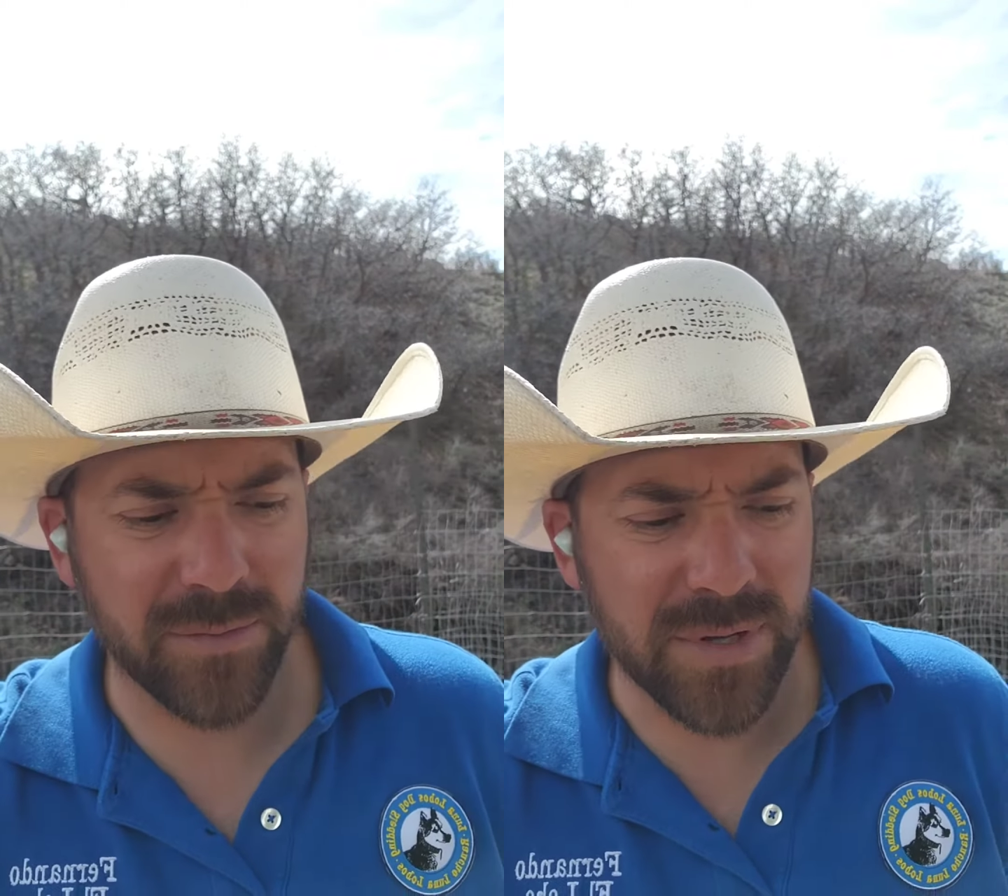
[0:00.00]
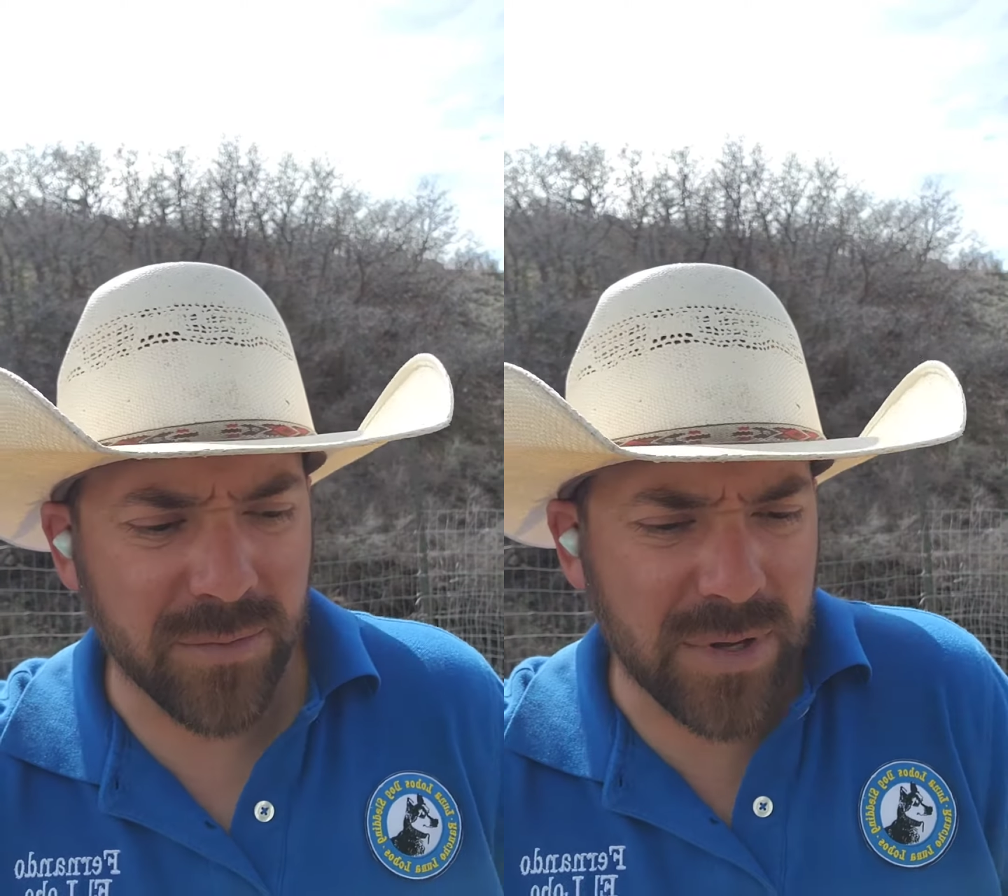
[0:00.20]

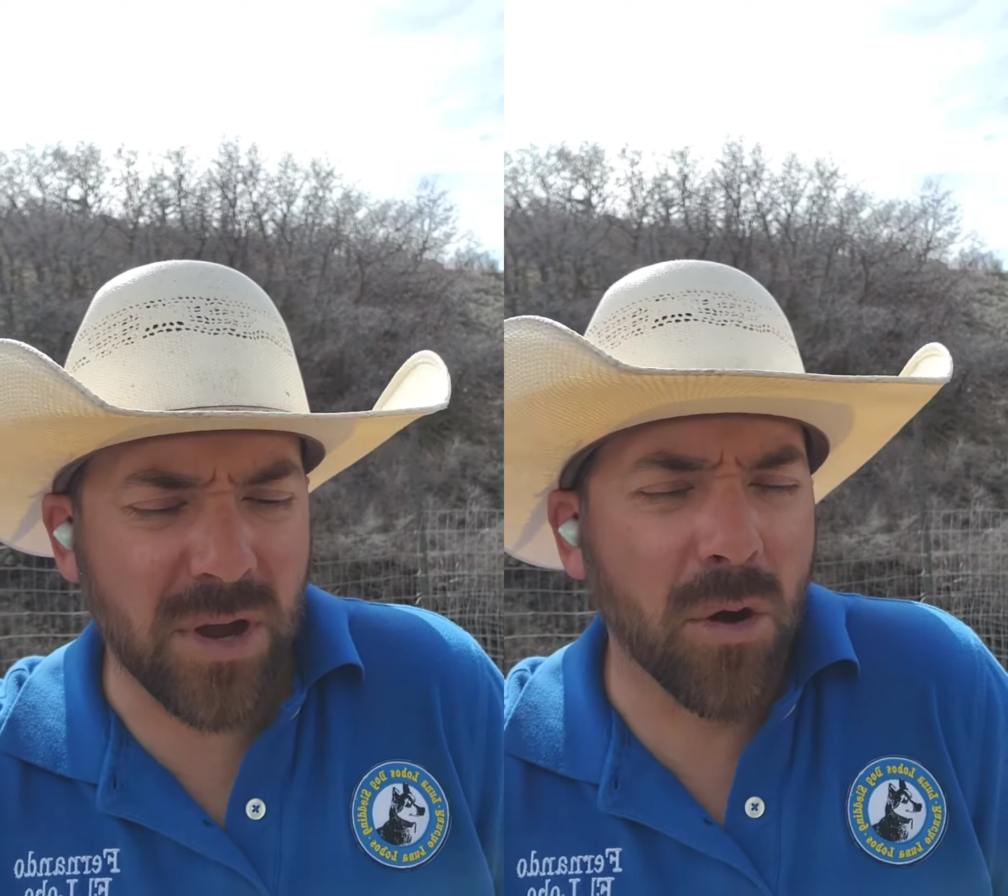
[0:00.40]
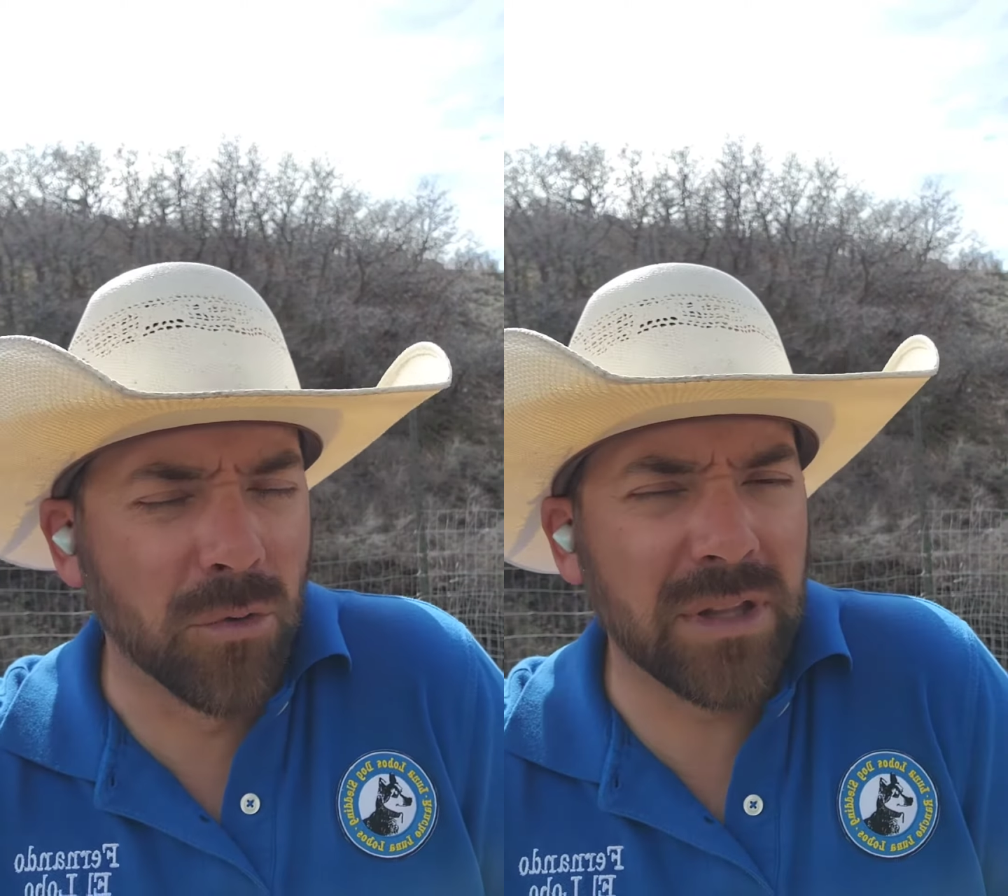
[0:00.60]
we, we
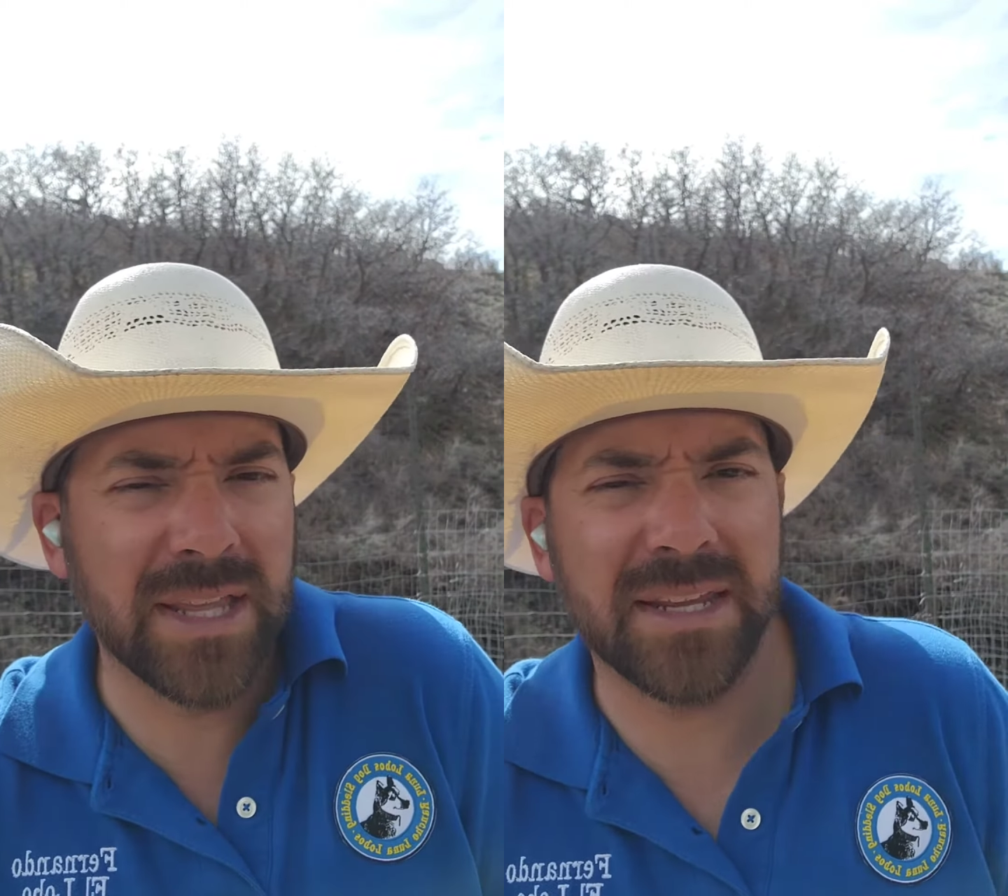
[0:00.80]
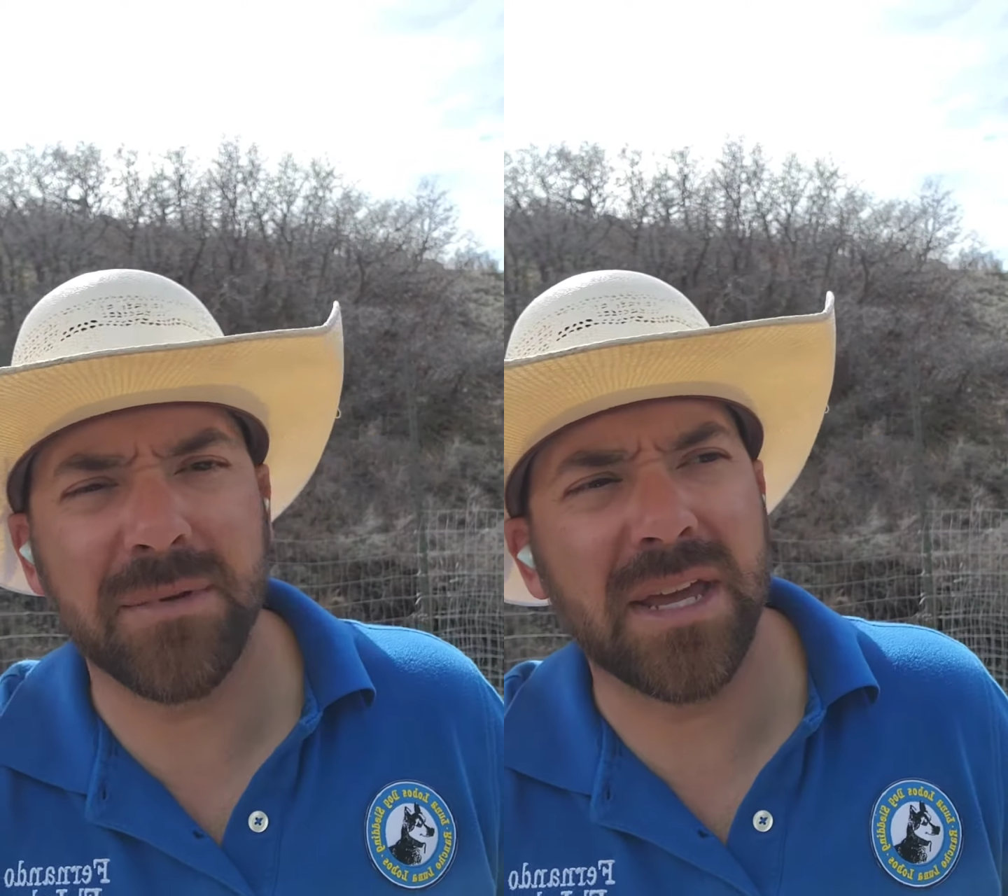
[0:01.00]
own the
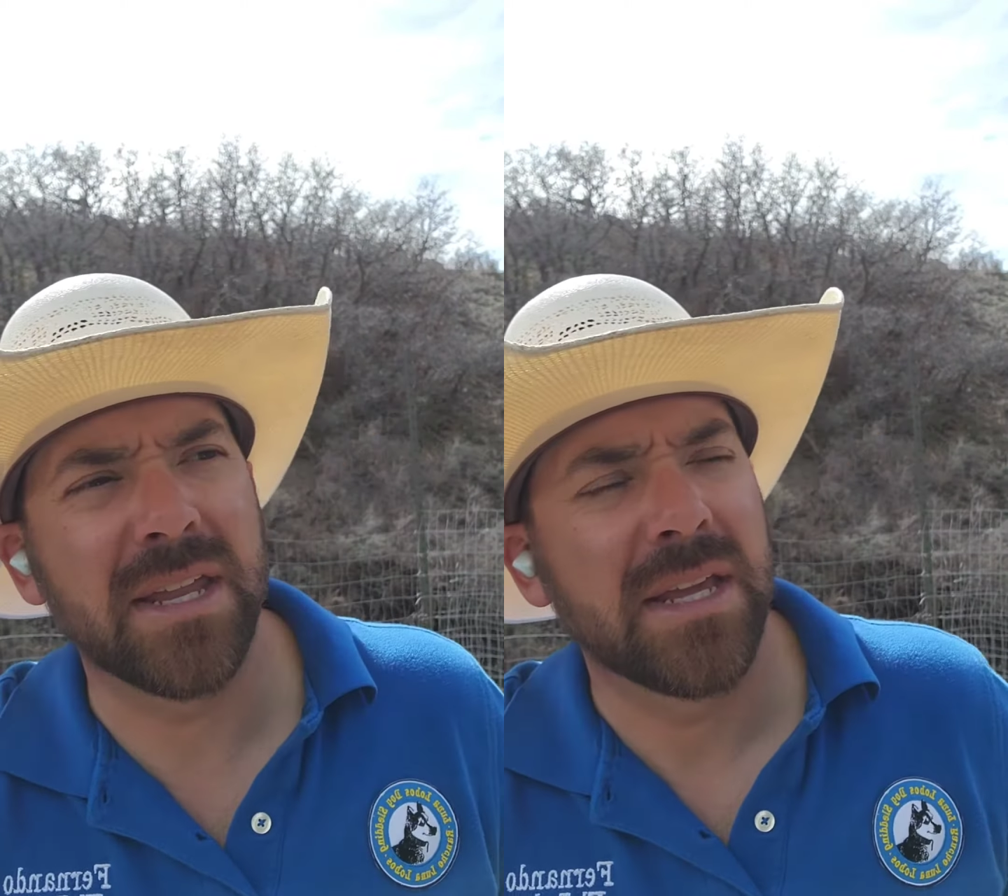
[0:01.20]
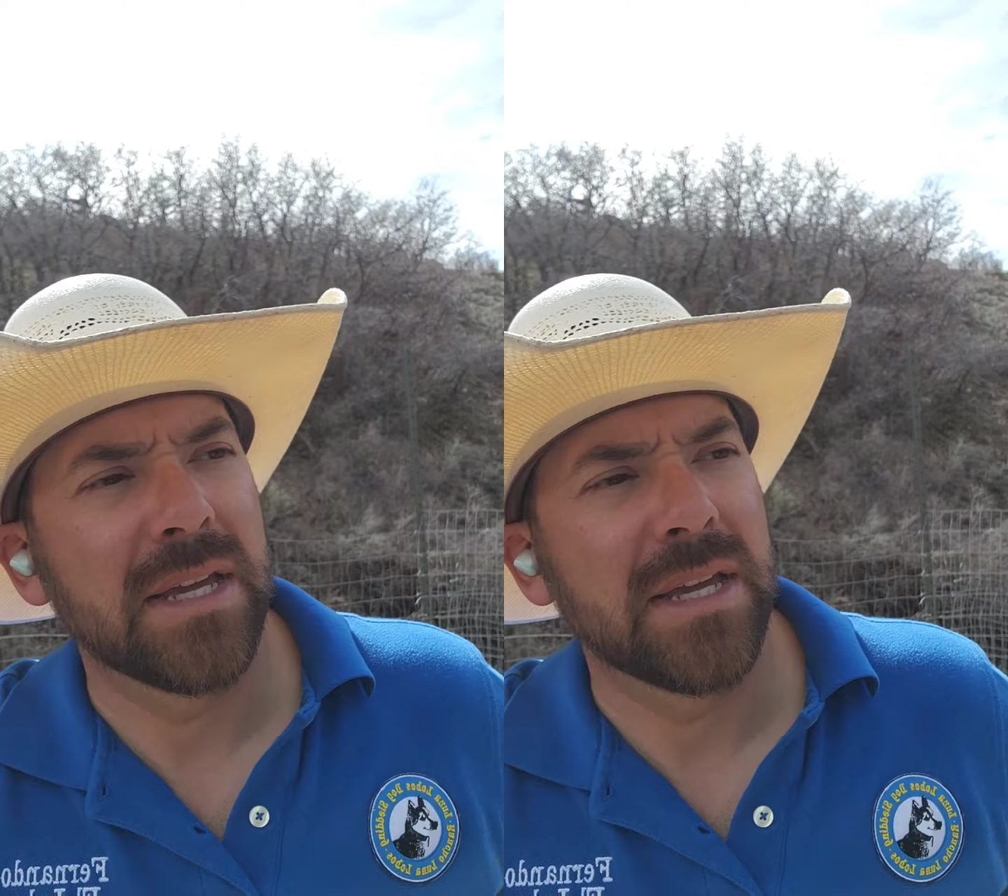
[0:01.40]
land, but